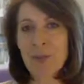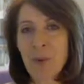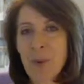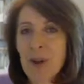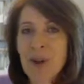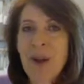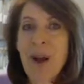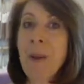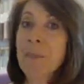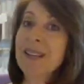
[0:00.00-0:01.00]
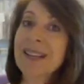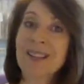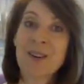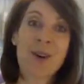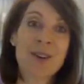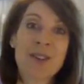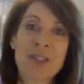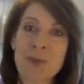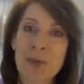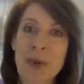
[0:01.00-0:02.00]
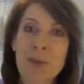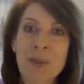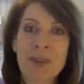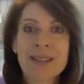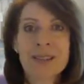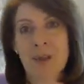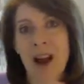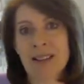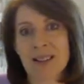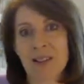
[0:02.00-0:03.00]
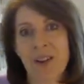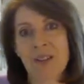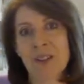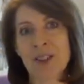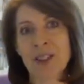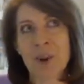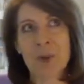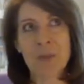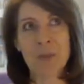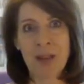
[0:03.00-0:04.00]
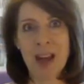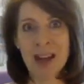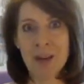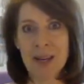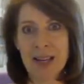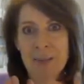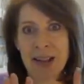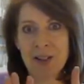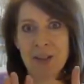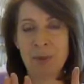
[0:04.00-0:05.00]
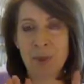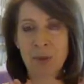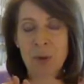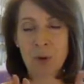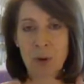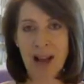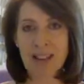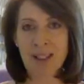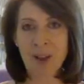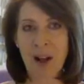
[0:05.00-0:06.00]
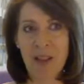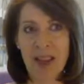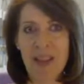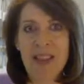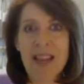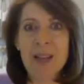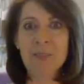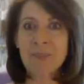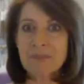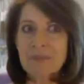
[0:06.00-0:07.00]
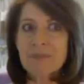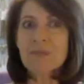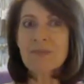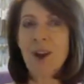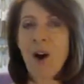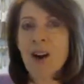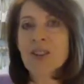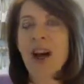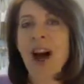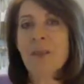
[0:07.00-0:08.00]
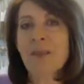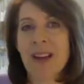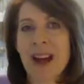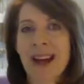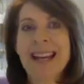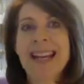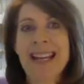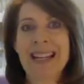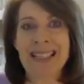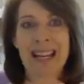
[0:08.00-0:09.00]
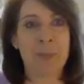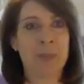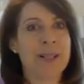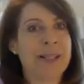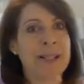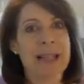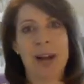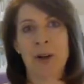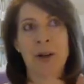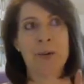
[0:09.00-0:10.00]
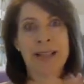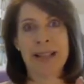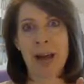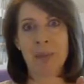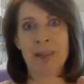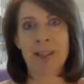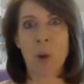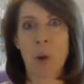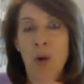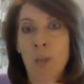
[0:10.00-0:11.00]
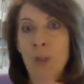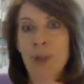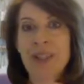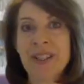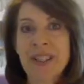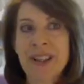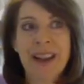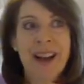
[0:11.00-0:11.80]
order, but there are also some great printed grass cloths. So by that I mean, imagine a beautiful grass cloth, and then on top of that is a printed, I don't know, damask or a printed